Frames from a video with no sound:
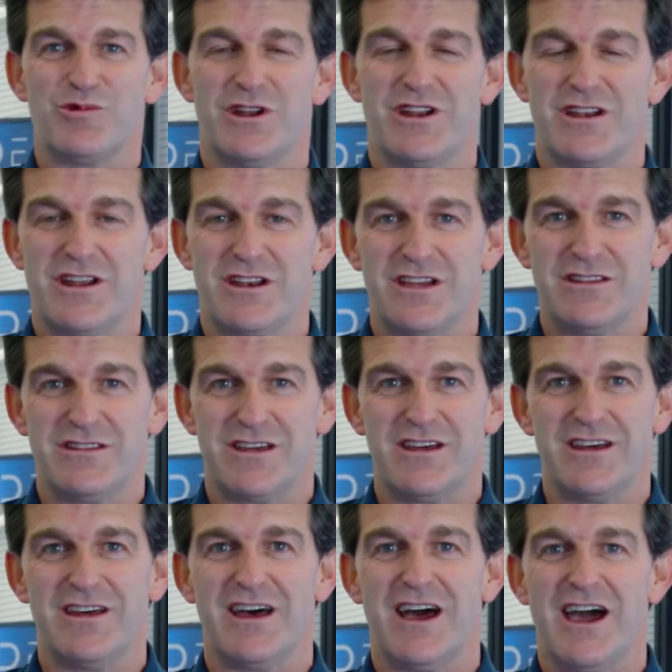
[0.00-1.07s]
Juan
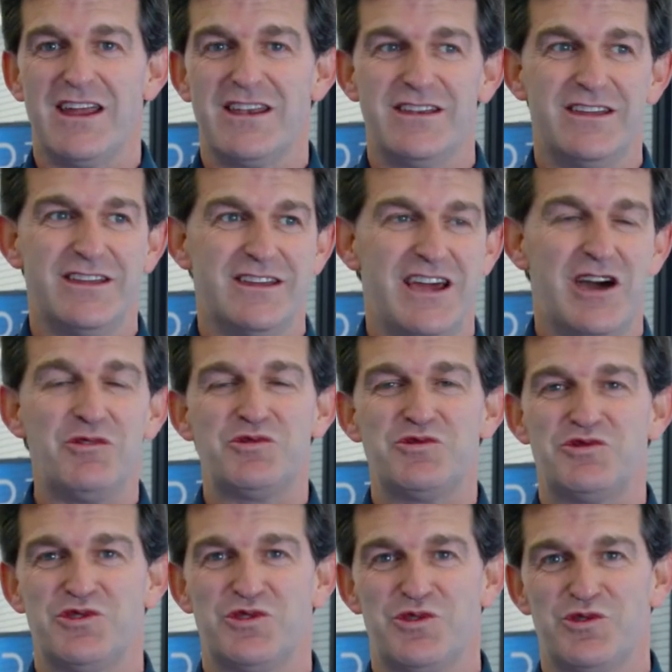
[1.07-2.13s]
Arrieta, and I want to
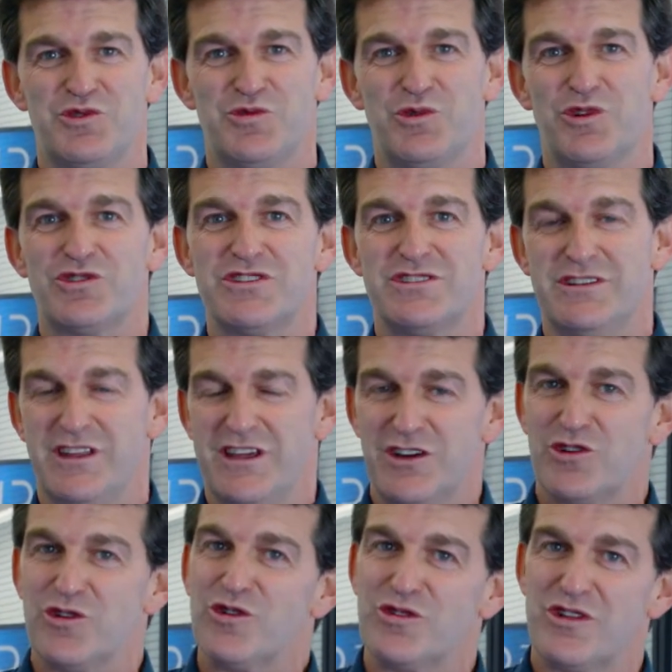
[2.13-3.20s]
show you what is
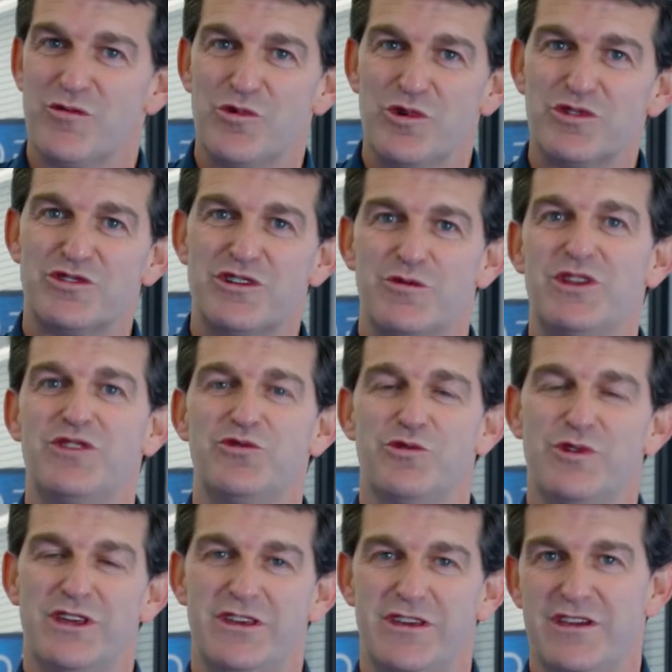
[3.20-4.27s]
IDEKO and what are we
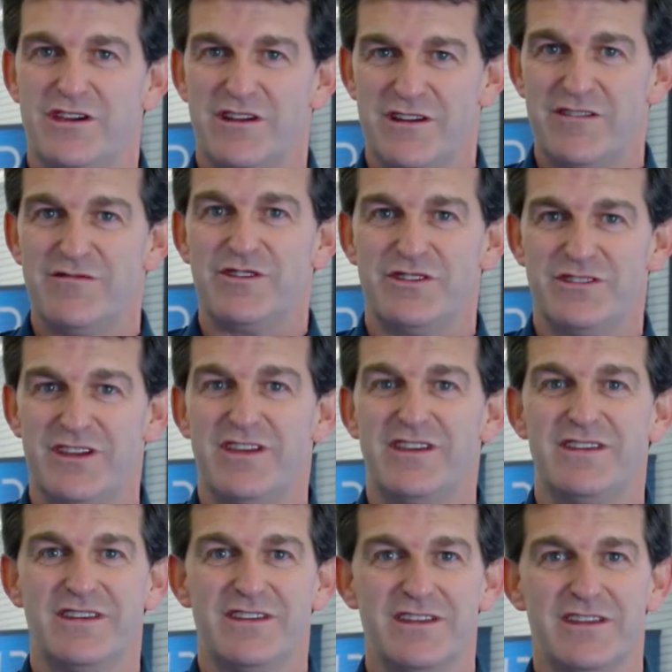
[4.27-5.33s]
doing here every day.
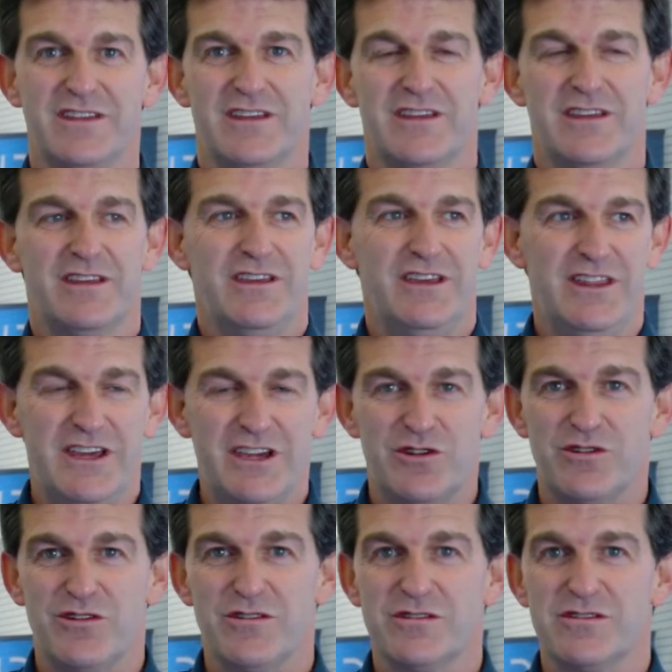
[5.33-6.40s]

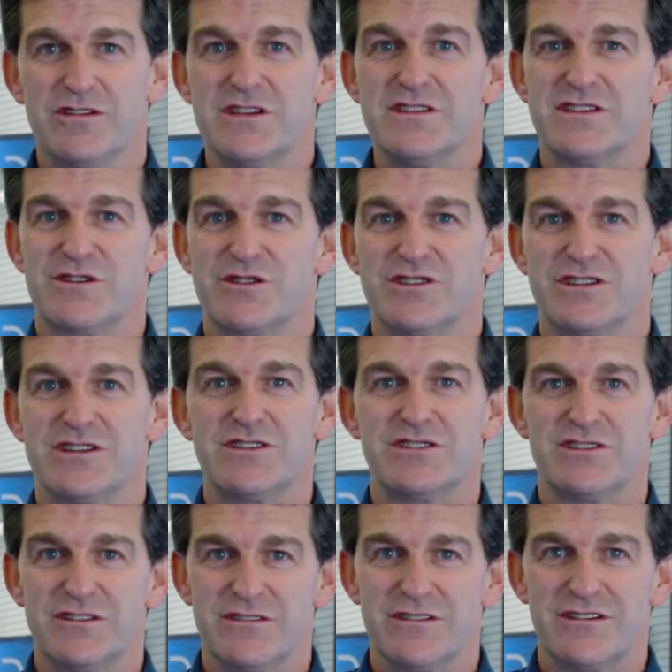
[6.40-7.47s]
IDEKO is a research
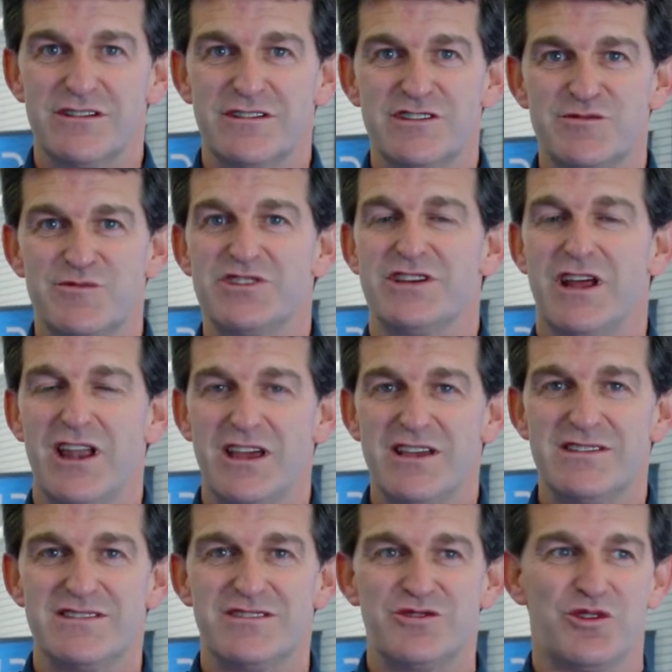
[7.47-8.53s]
center
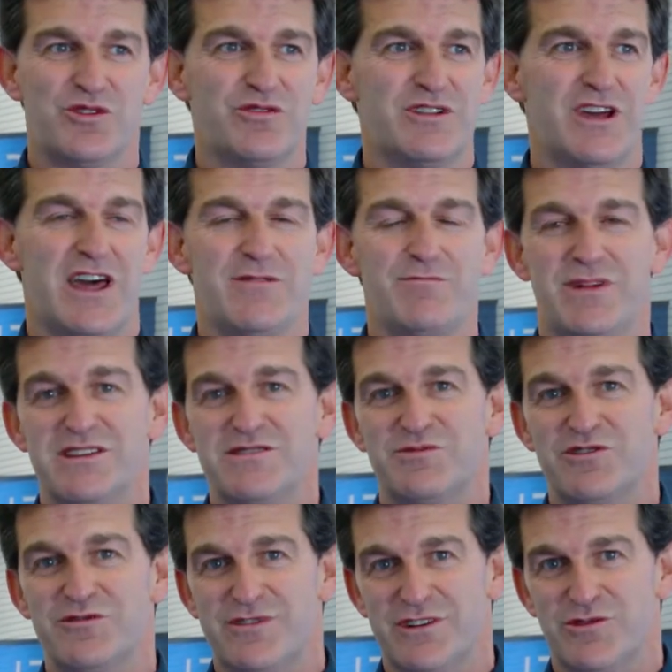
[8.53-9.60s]
specialized on advanced
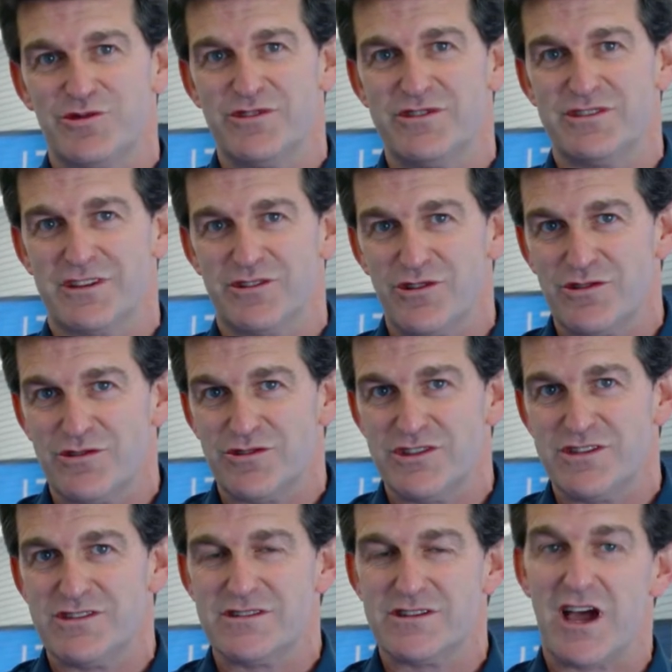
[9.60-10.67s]
manufacturing
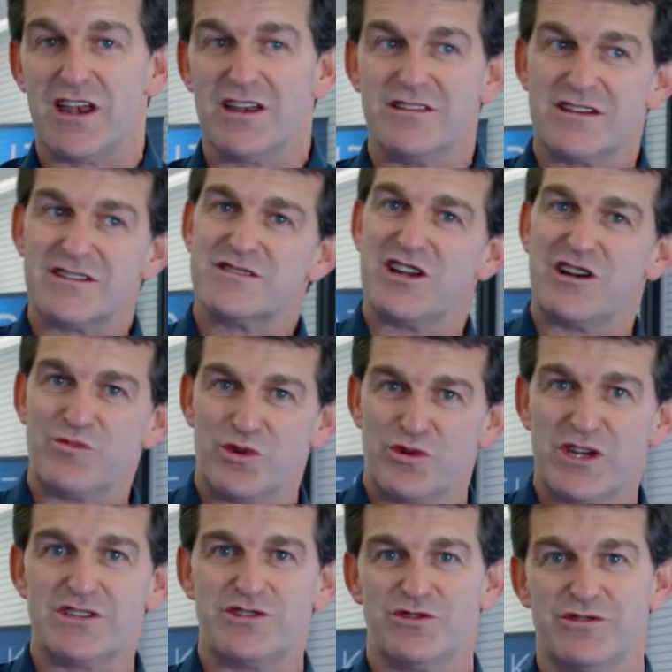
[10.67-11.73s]
technologies and industrial
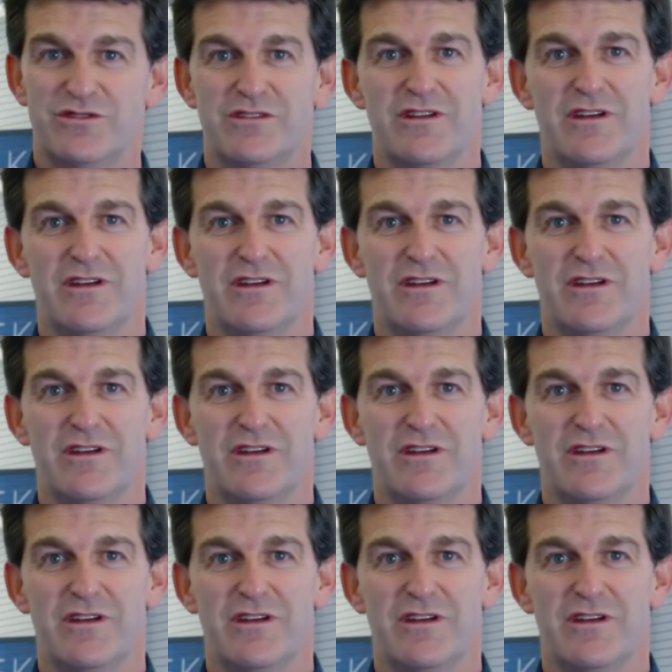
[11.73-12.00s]
production.